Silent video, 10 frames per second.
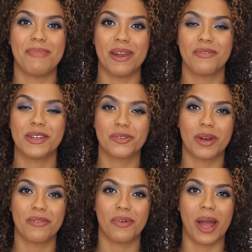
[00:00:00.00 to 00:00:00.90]
Benefit
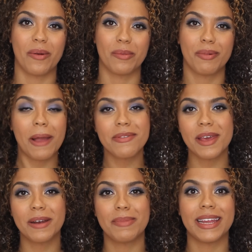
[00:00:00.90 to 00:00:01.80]
24 Hour Brow
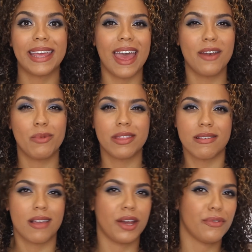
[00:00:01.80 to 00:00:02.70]
Setter, but again, with
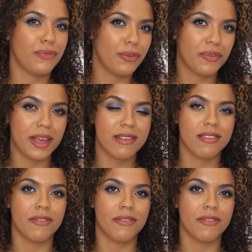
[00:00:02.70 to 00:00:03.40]
this kind of full face